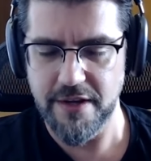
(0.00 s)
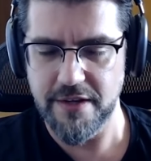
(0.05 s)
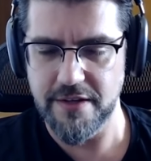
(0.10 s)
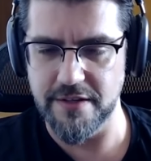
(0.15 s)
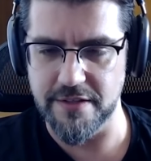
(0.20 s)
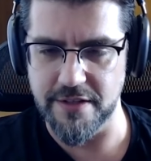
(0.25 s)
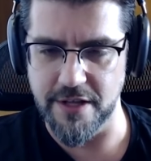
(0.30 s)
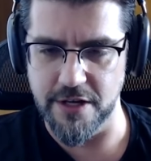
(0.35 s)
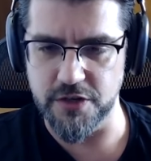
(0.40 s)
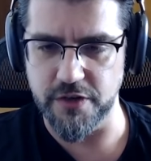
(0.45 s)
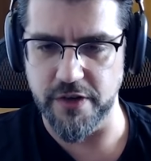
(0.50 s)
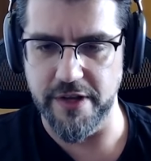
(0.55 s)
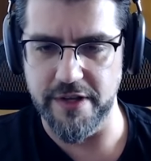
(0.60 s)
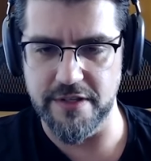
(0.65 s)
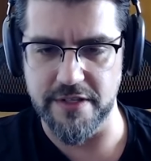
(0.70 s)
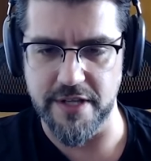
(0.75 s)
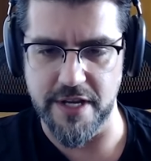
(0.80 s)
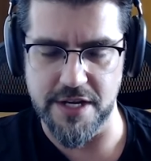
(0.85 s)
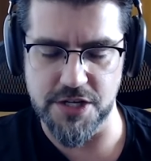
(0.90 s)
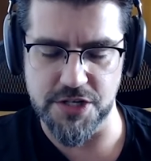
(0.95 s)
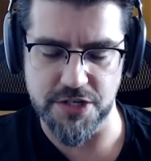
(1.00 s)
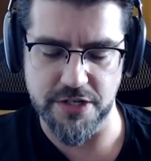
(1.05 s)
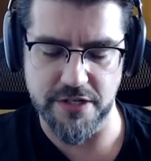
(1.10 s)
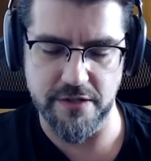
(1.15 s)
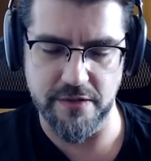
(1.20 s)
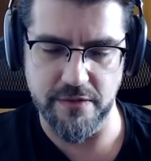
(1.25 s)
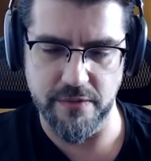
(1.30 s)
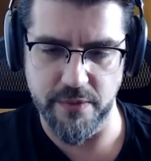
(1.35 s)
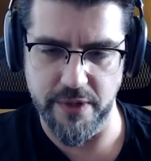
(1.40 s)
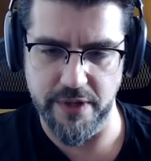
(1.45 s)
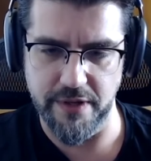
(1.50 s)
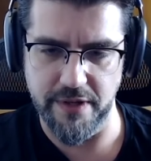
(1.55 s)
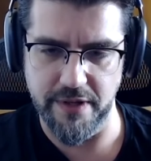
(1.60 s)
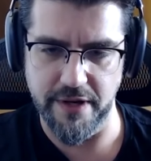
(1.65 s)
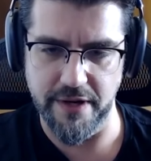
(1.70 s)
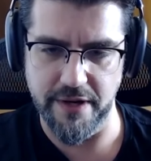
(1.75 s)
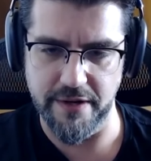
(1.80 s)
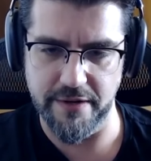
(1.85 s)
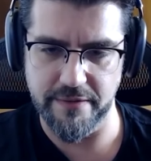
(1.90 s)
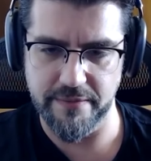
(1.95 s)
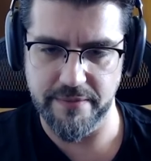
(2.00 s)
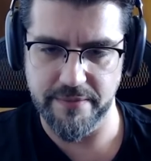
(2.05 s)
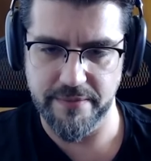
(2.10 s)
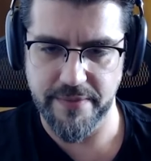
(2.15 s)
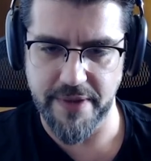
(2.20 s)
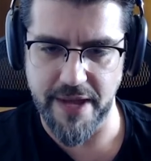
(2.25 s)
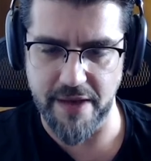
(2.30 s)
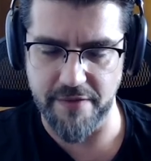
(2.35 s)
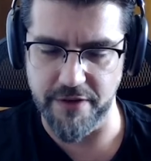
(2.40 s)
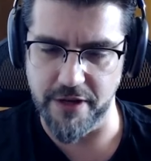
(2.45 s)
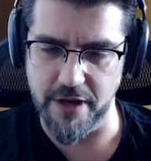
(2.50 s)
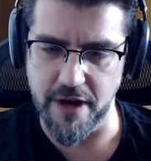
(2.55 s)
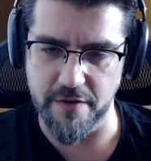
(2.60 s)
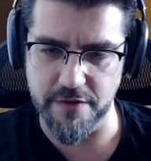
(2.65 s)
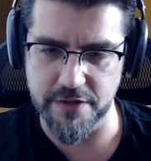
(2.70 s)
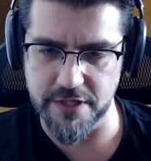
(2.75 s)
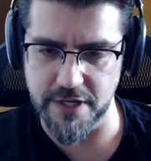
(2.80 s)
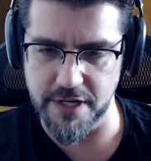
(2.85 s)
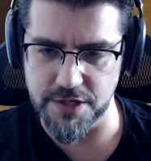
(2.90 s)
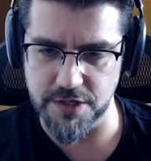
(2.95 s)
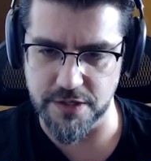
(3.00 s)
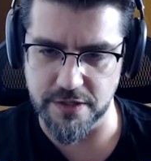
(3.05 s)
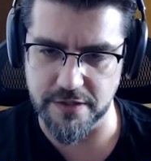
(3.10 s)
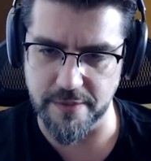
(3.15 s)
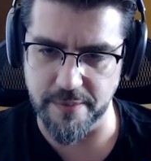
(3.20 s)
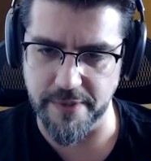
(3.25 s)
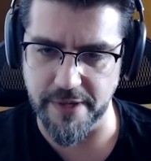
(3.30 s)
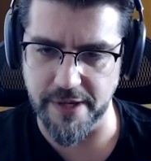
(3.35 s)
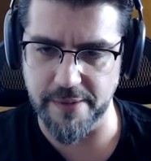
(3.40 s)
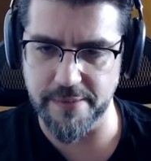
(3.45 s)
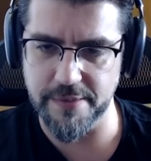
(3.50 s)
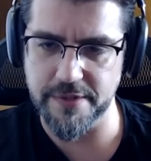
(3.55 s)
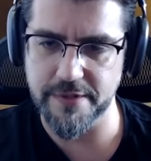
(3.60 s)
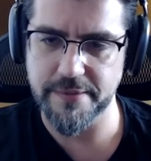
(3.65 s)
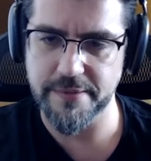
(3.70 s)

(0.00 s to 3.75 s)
decentralization when they're having conversations sometimes.